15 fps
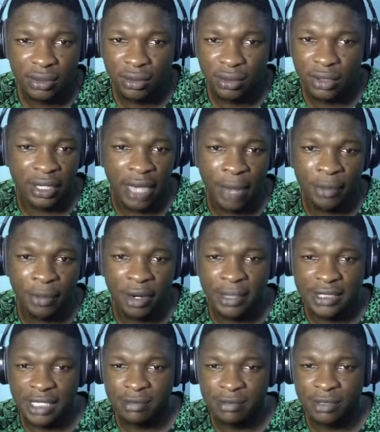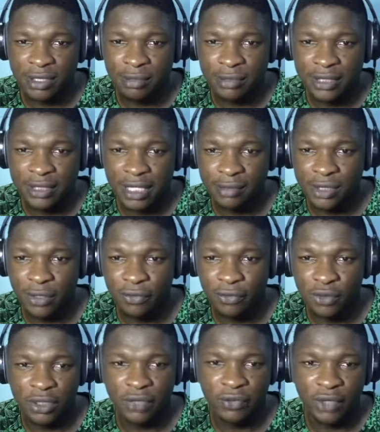Okay, Amrabat has been limited himself
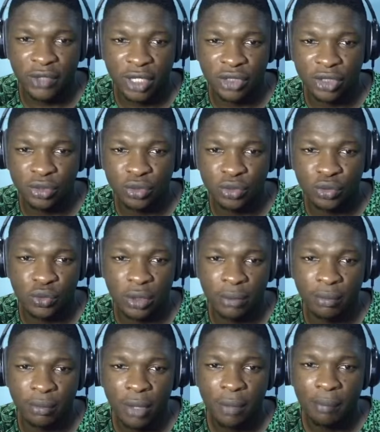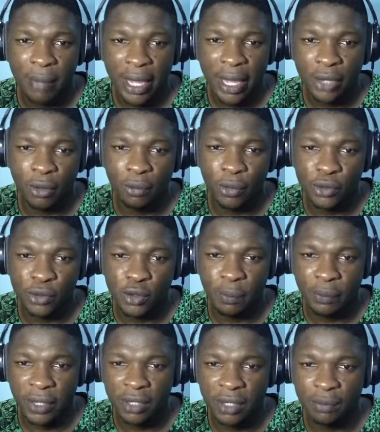to individual training due to minor muscle
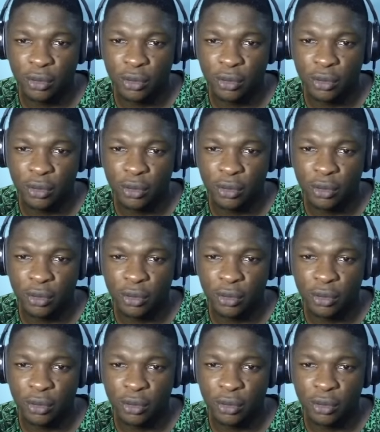pain,